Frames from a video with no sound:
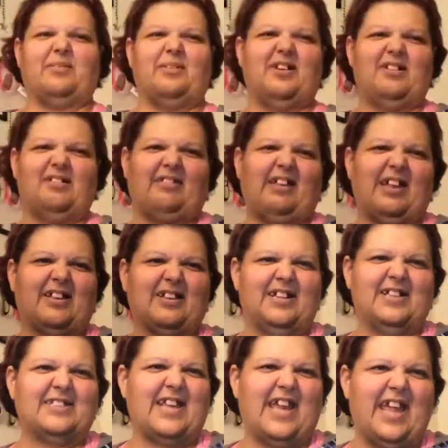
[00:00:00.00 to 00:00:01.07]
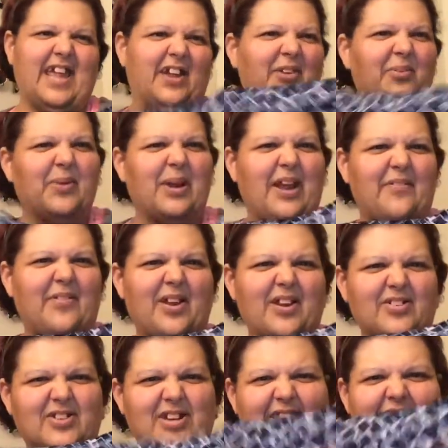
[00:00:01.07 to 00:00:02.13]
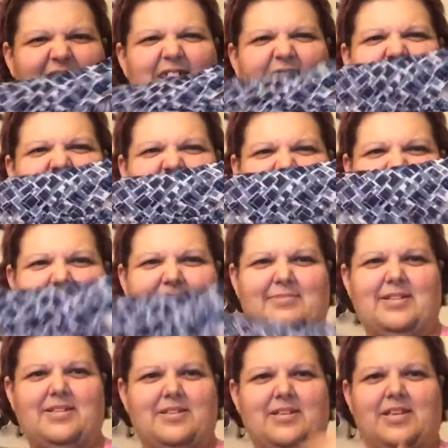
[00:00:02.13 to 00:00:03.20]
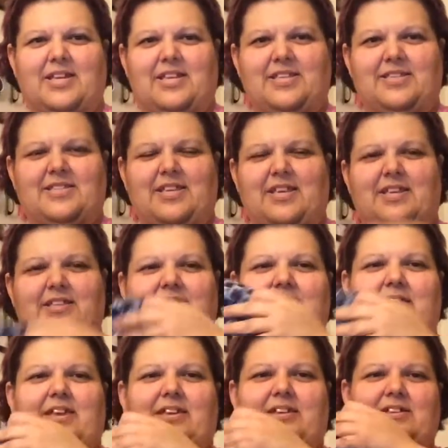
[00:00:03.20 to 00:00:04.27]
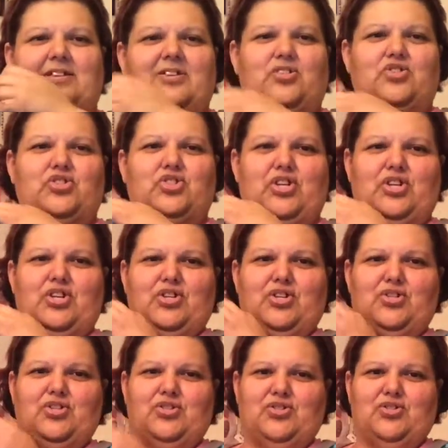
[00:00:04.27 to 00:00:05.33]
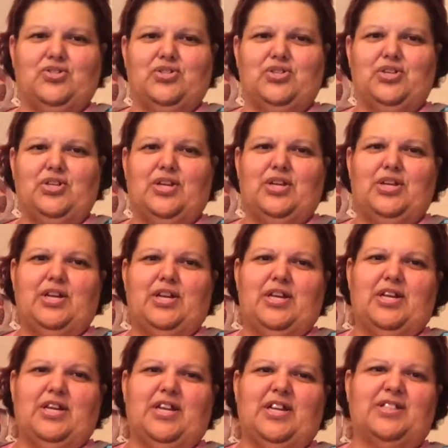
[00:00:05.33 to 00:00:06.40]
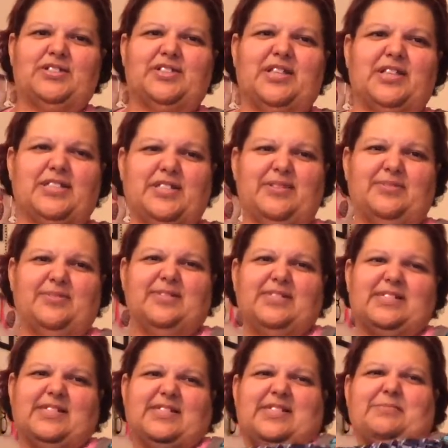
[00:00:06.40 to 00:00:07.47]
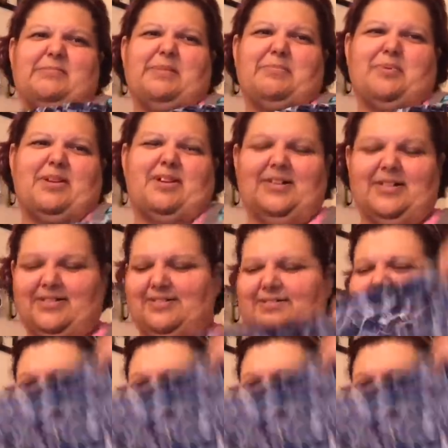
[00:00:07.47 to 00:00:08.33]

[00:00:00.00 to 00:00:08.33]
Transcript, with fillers: wear like a tank or whatever underneath it. Can you see it's like sheer? I don't think someone wants to see my bra.